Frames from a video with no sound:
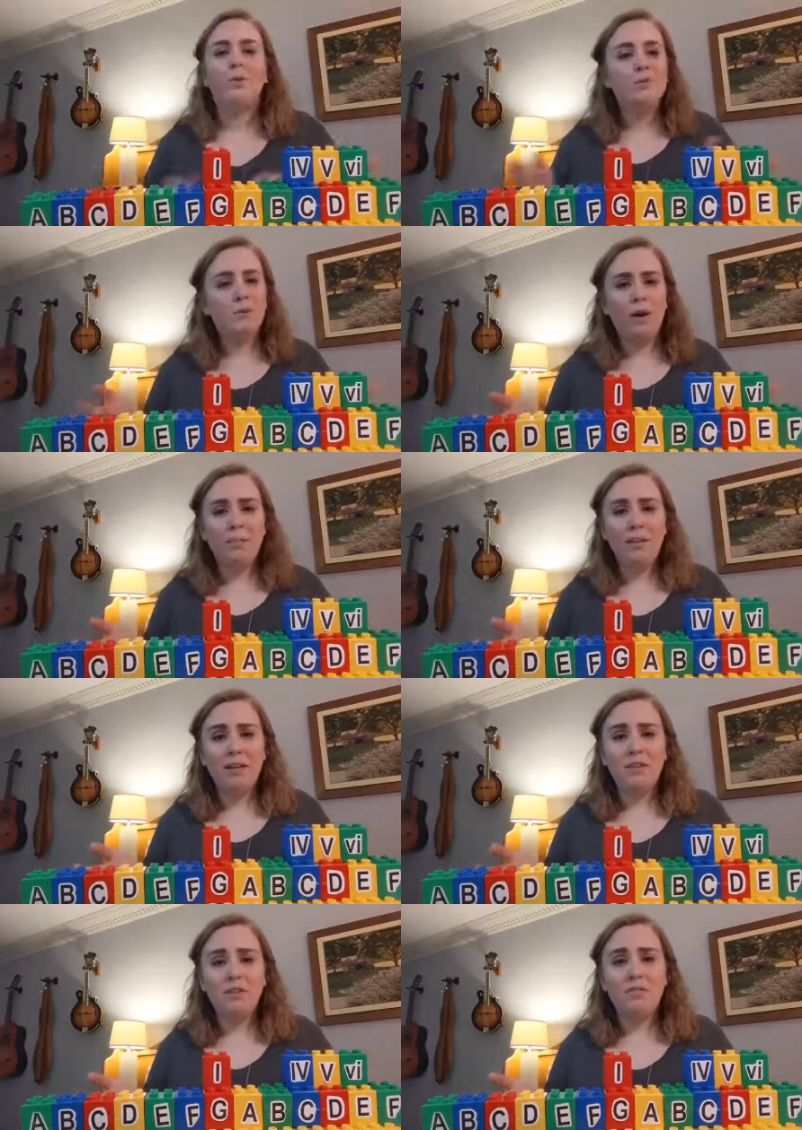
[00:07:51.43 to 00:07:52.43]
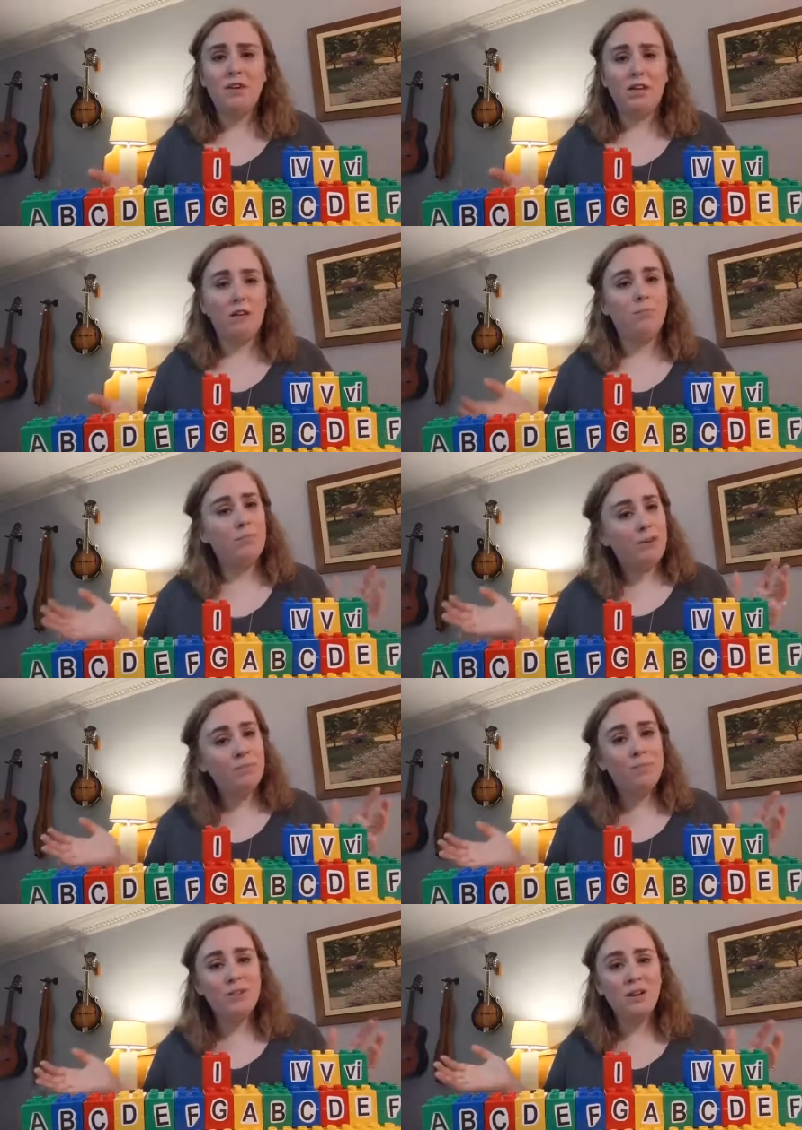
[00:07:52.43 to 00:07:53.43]
So why play in a different key? Well,
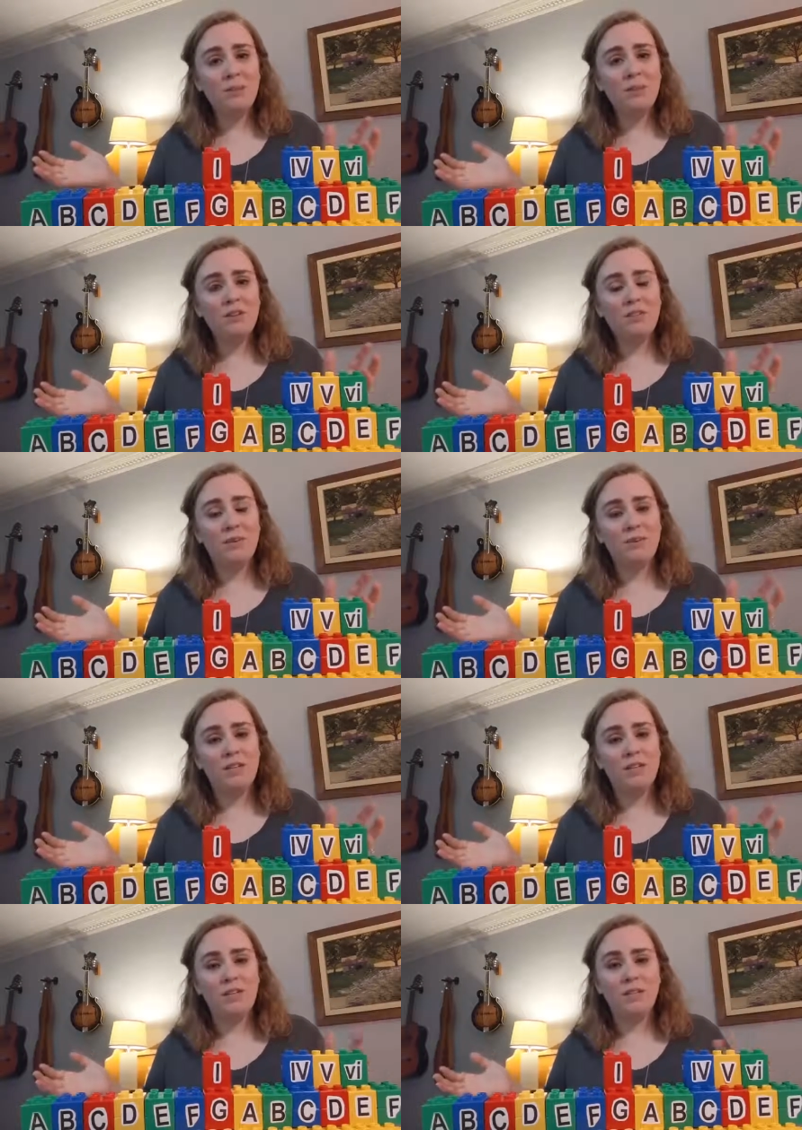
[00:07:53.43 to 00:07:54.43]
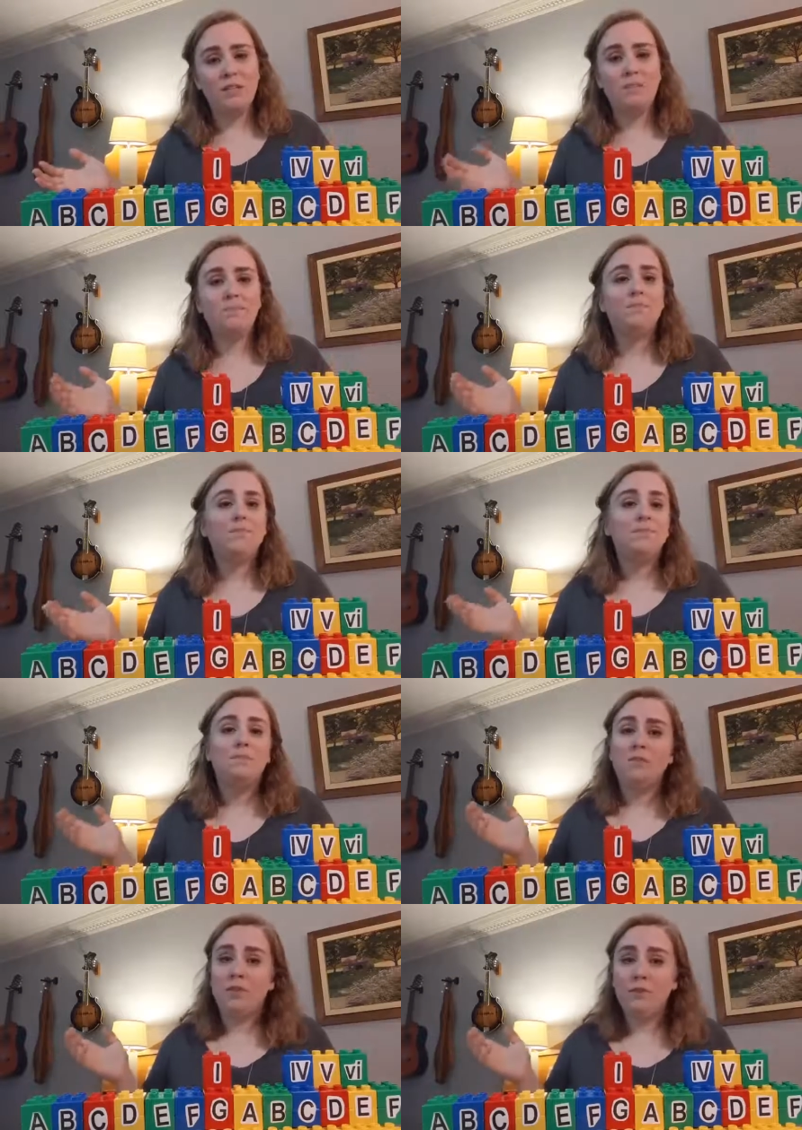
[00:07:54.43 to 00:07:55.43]
there's a couple of different reasons.
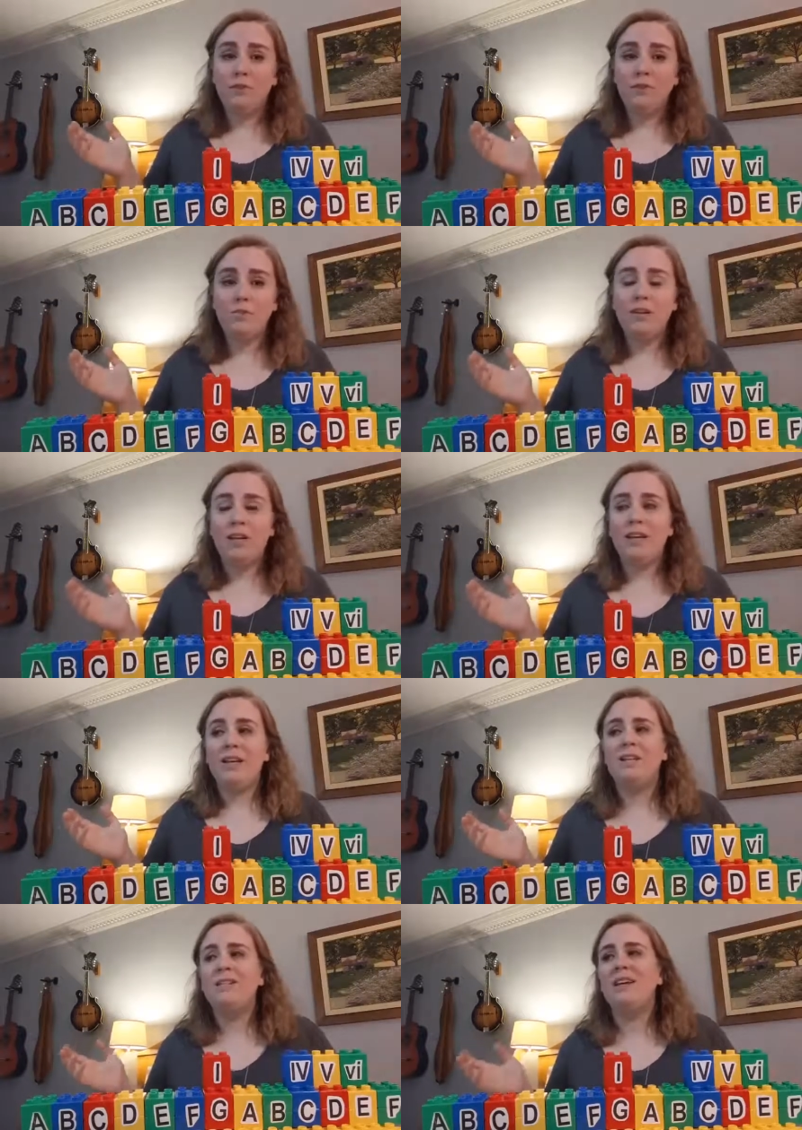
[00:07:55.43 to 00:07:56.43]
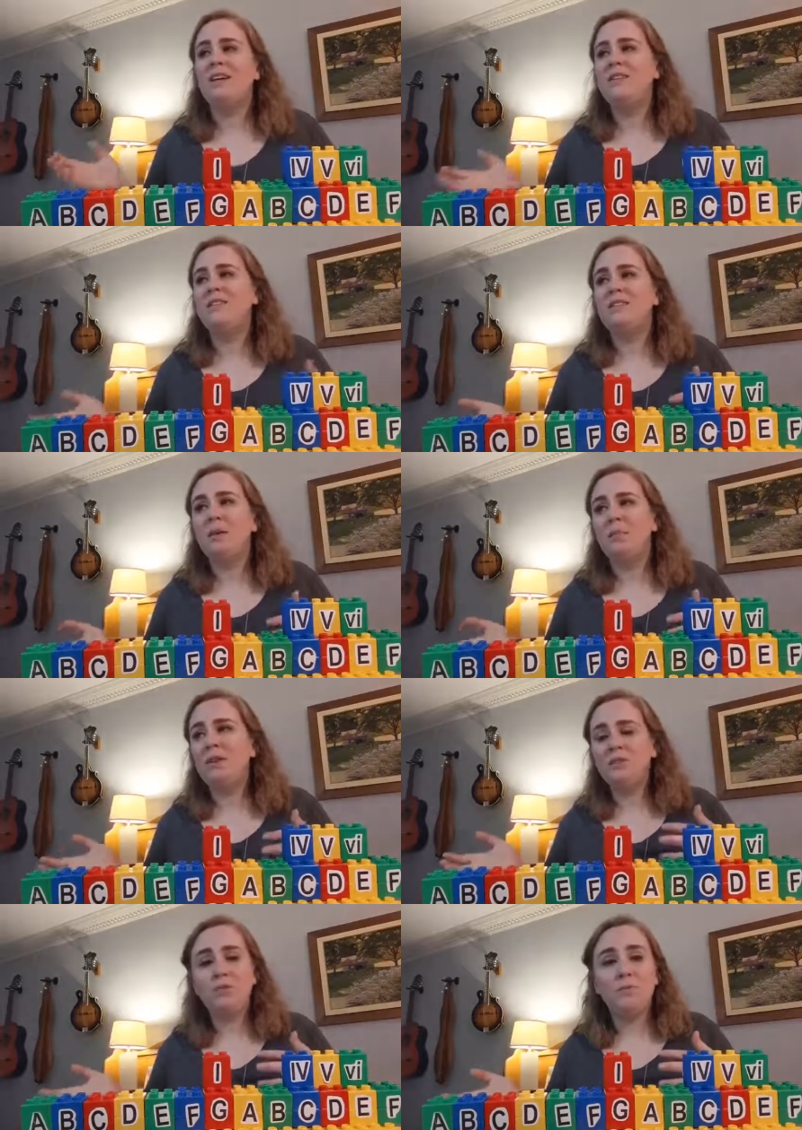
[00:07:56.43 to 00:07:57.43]
The first one is in some
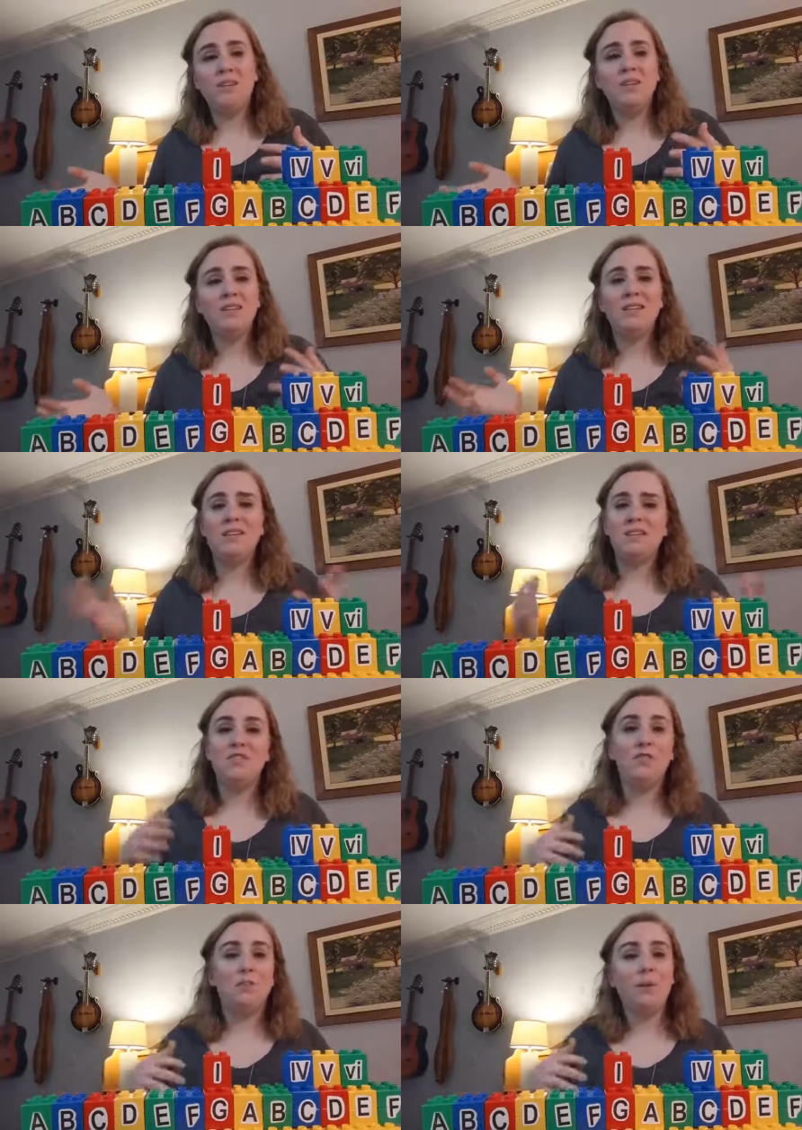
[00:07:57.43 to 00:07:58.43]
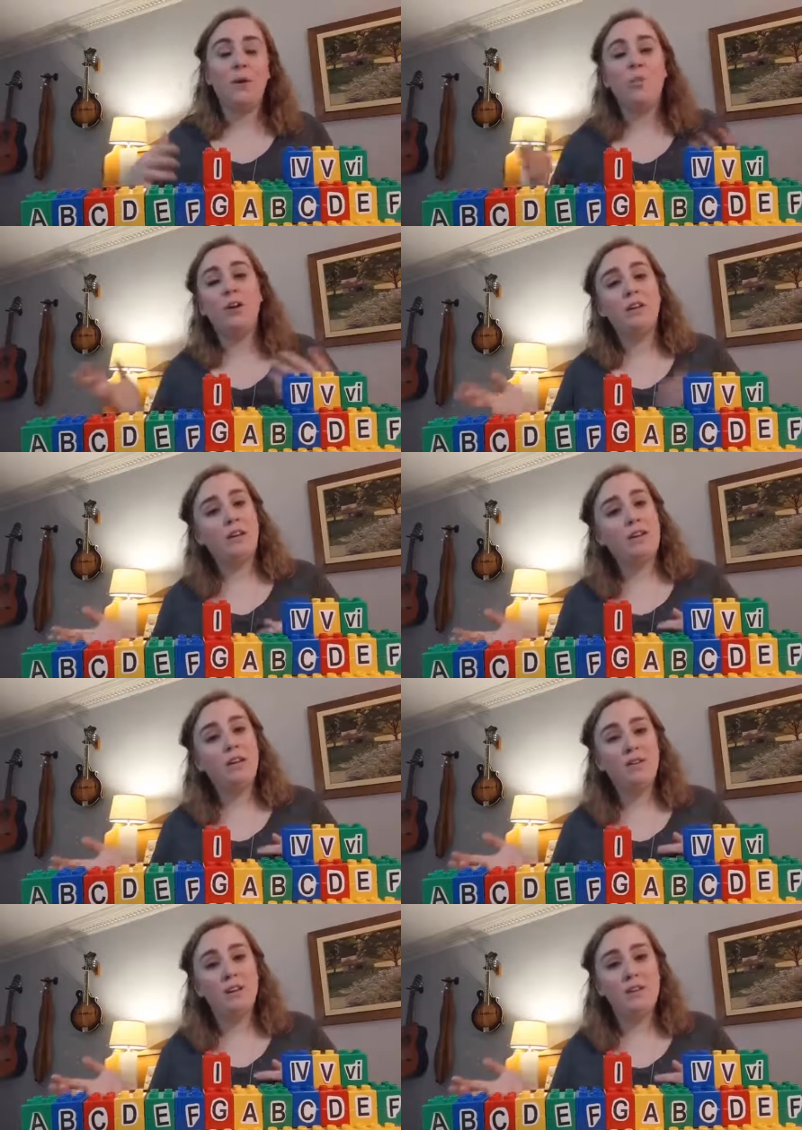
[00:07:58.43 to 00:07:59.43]
instruments, it's easier to play one key
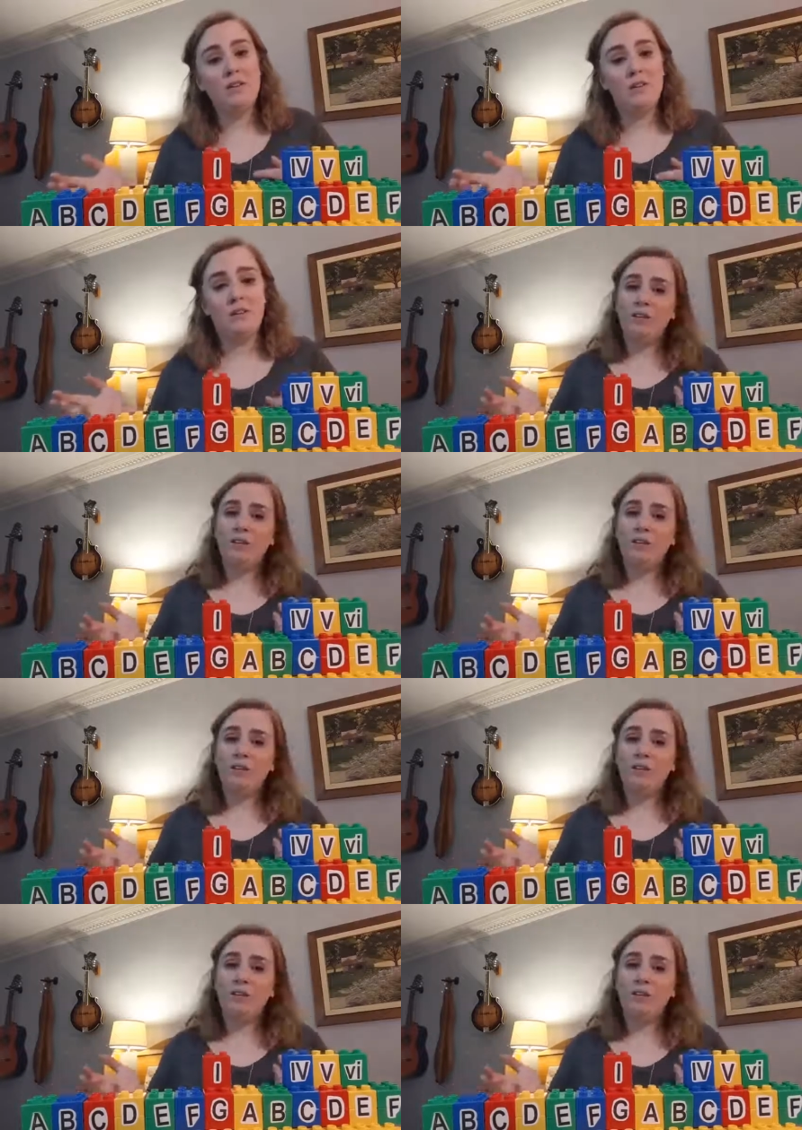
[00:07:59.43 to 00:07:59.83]
than another. For